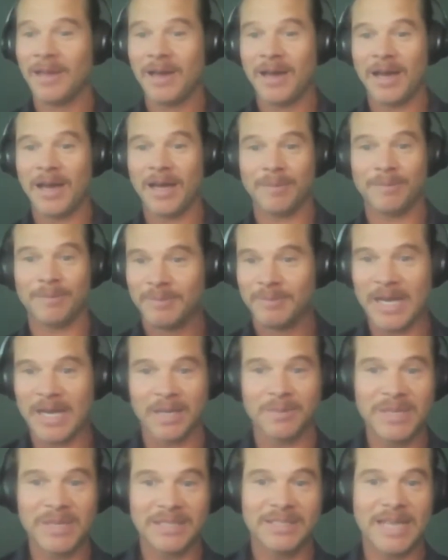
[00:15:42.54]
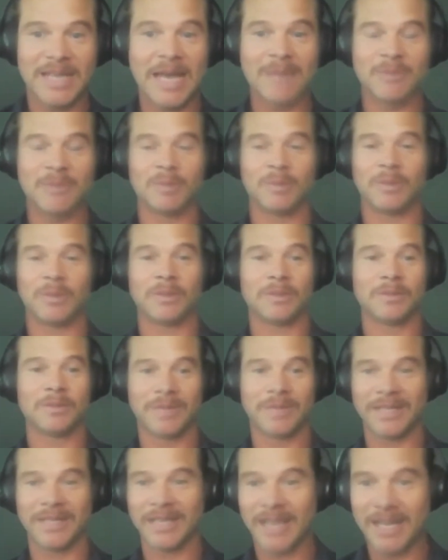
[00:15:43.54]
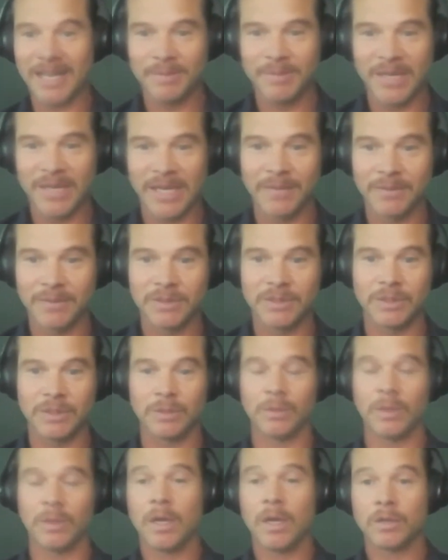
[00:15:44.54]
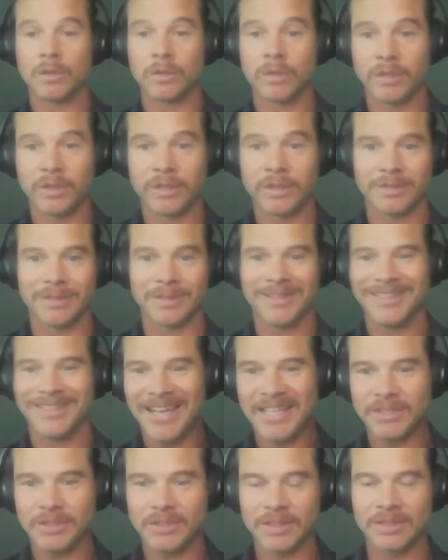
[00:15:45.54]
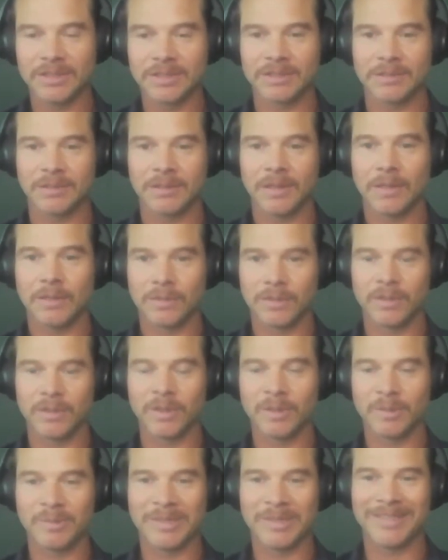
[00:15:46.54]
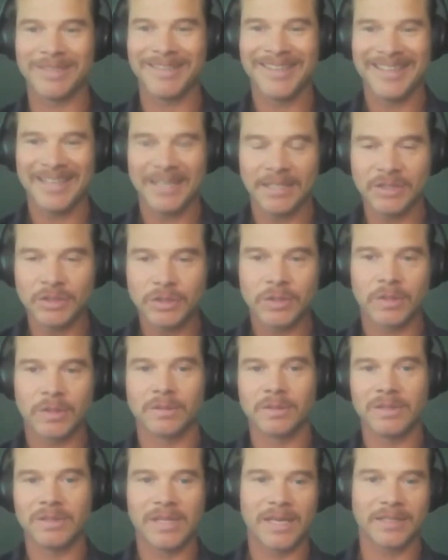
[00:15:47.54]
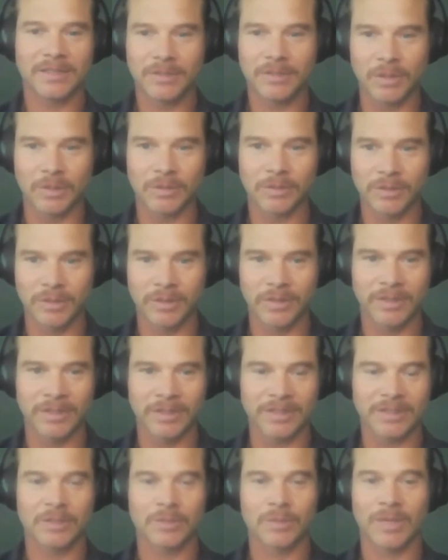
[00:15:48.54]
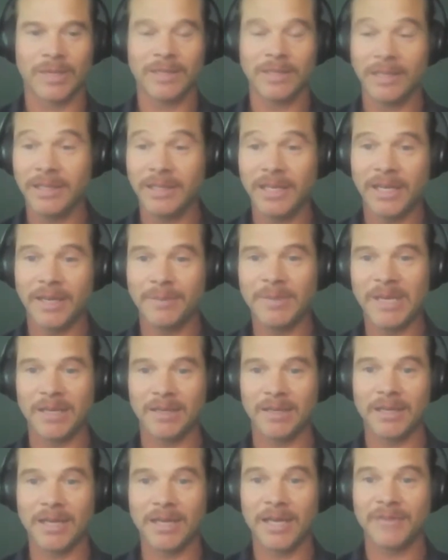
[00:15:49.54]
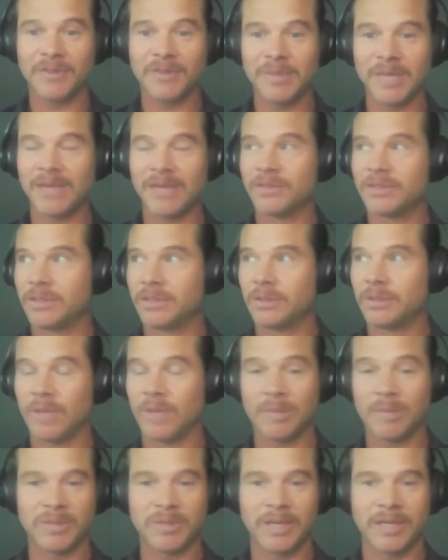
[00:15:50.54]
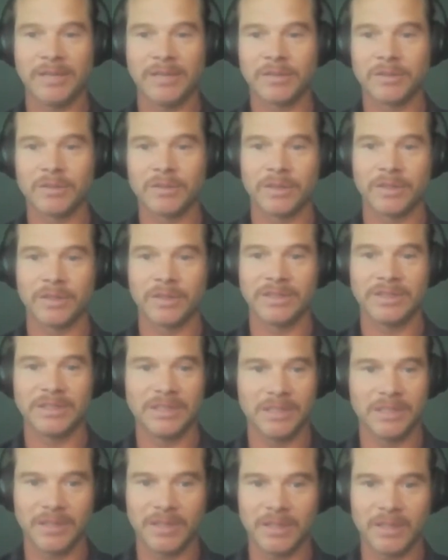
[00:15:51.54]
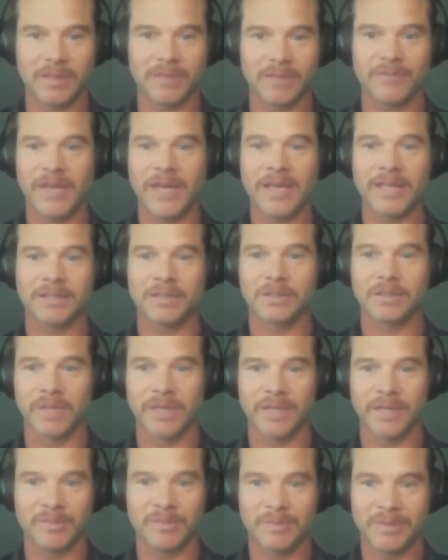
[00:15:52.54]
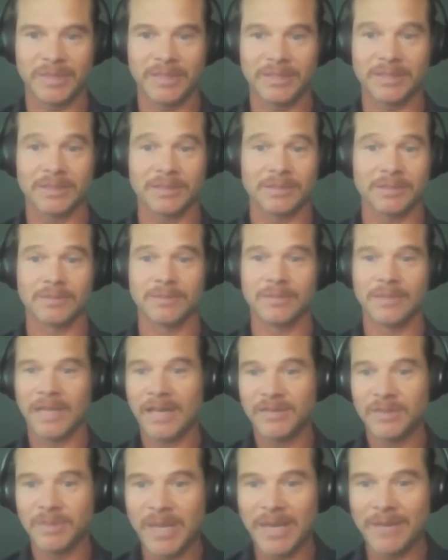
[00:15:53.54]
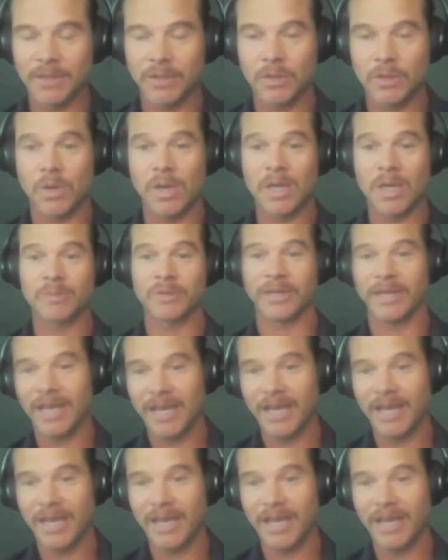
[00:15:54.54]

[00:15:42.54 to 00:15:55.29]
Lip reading: I've got to be adaptable, right? I got to be able to learn, not just learn, but internalize those learnings, right? And then have to be able to apply those learnings to a vast array of places. I have to be able to cooperate.